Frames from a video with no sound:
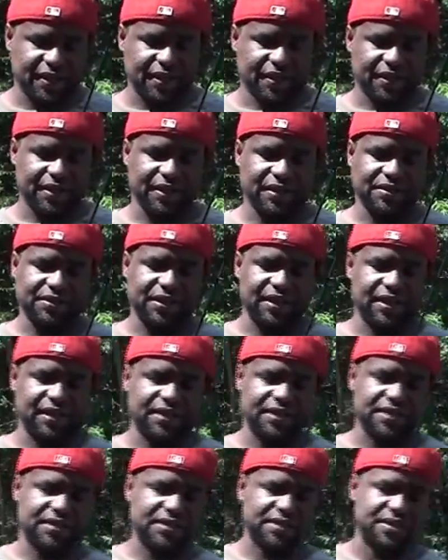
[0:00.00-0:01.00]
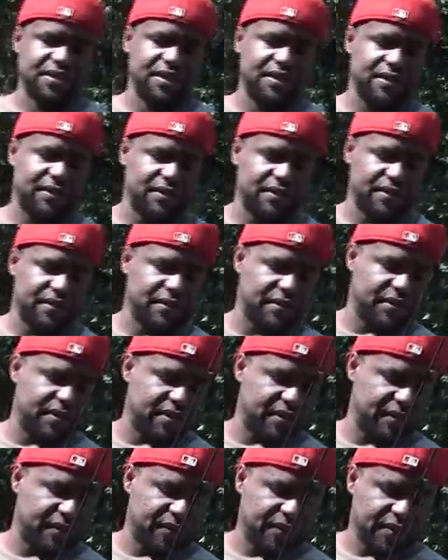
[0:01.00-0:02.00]
You know what I'm saying? This is
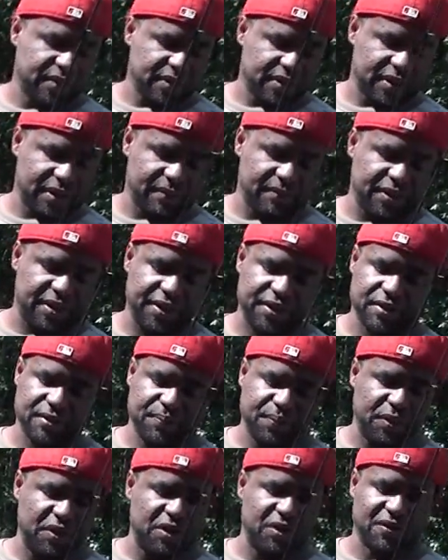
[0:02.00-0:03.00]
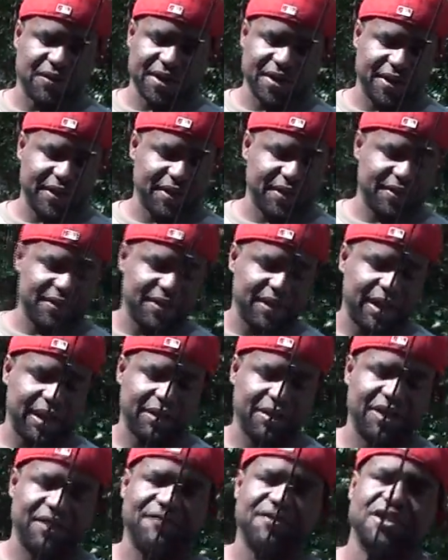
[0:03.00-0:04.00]
a medium pole right here. I
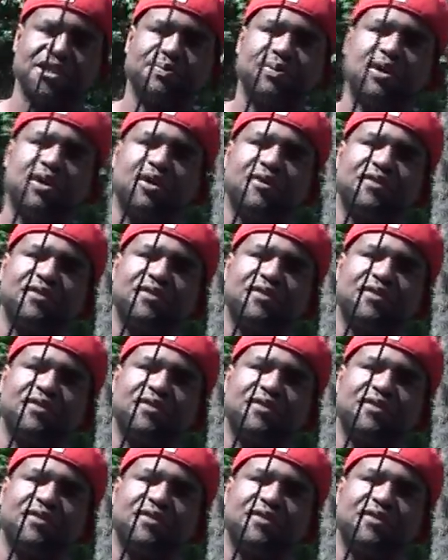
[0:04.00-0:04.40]
love this pole.